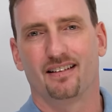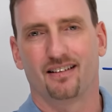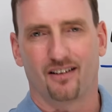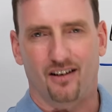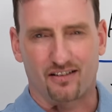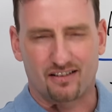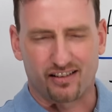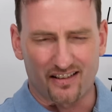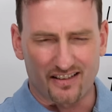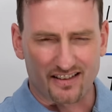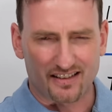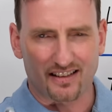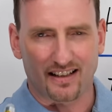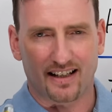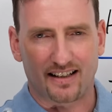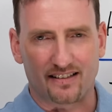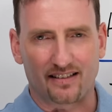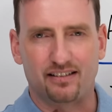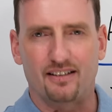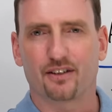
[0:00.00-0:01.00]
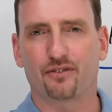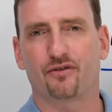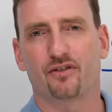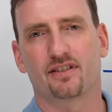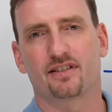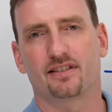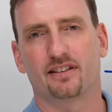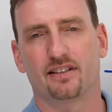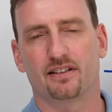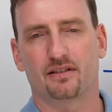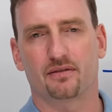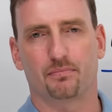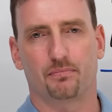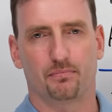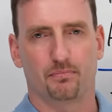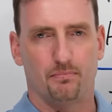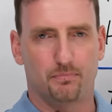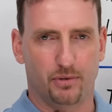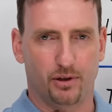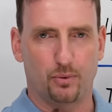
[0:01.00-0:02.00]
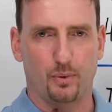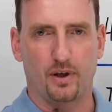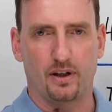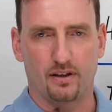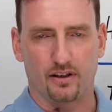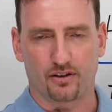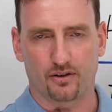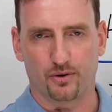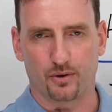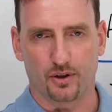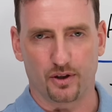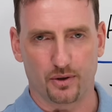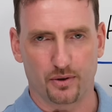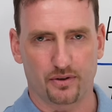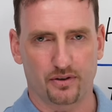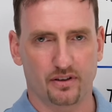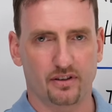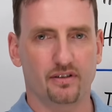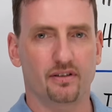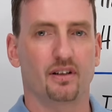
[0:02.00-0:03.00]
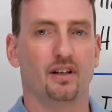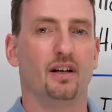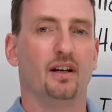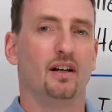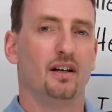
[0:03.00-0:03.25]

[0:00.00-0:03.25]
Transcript: all the slight differences between the two uses,